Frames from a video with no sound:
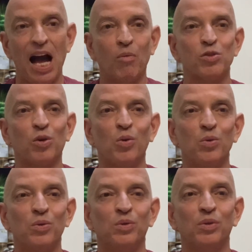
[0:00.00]
I was
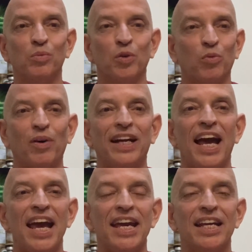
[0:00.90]
cool with what
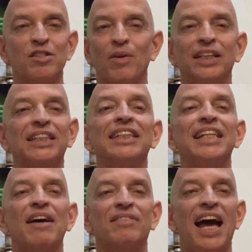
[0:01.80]
I ate. So I didn't
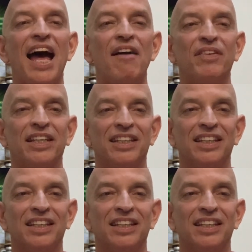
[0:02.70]
have to have it.